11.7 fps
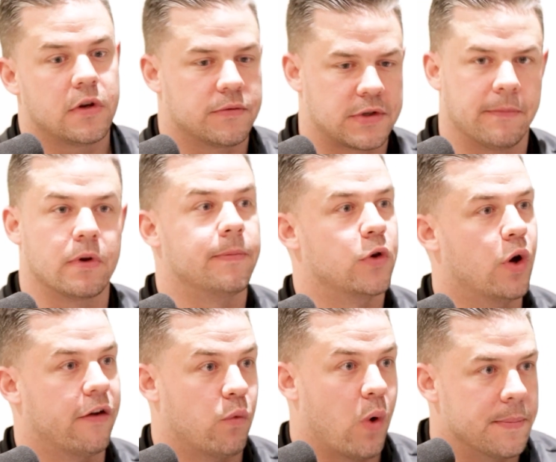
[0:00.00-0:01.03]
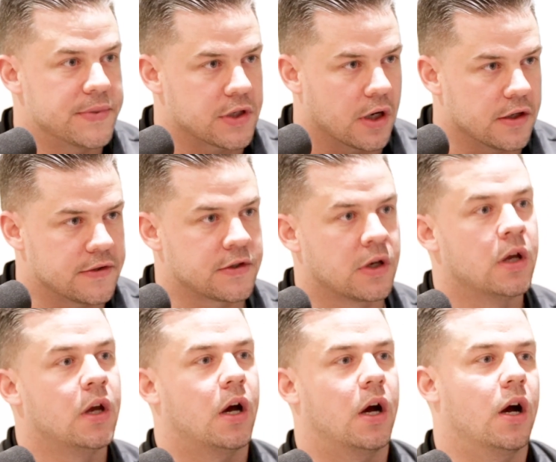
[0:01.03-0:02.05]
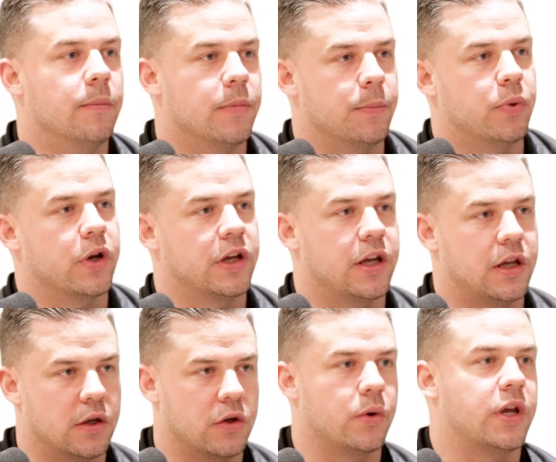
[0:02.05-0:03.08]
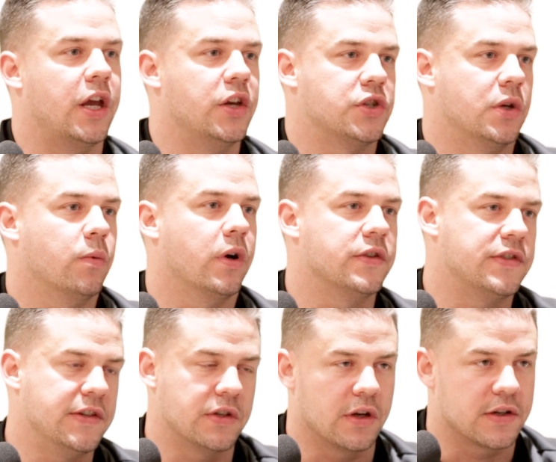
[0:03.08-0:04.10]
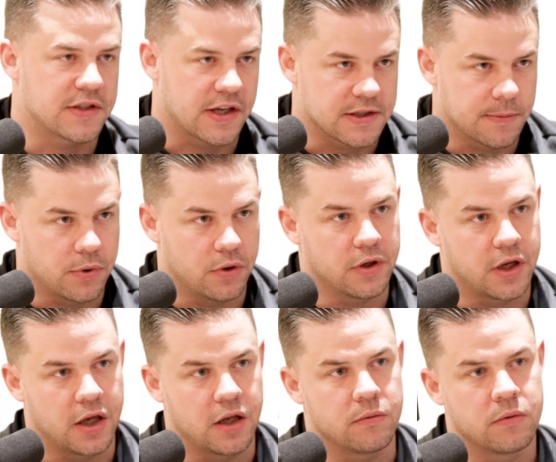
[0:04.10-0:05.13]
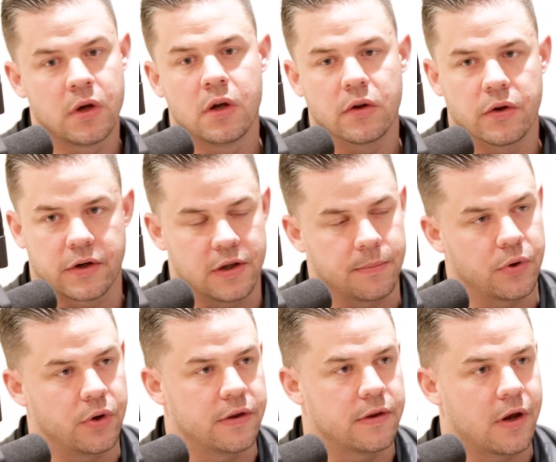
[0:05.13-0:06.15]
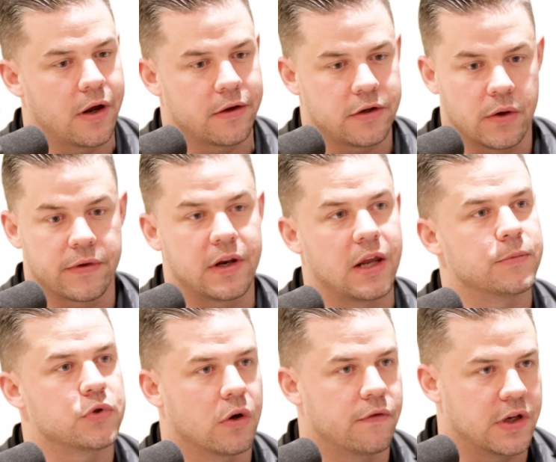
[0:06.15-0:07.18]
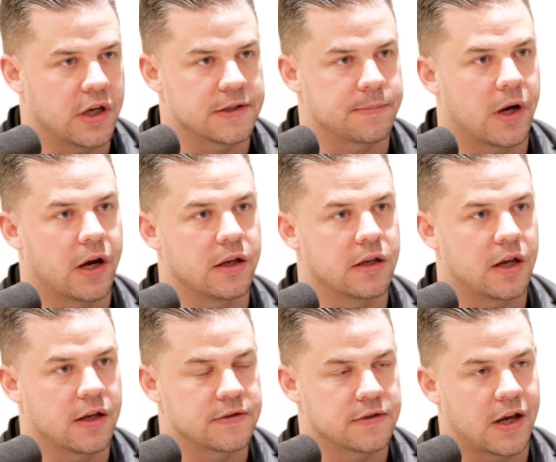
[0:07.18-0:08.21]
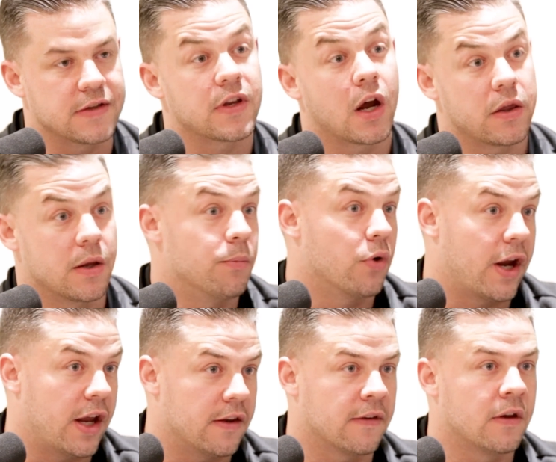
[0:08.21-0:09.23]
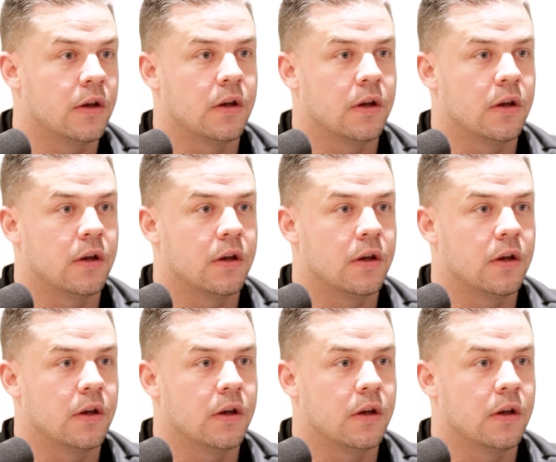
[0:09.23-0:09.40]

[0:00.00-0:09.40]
some of them do have websites, but putting it in a location where it's easily accessible and looking to put the name TropheCase behind it as the brand,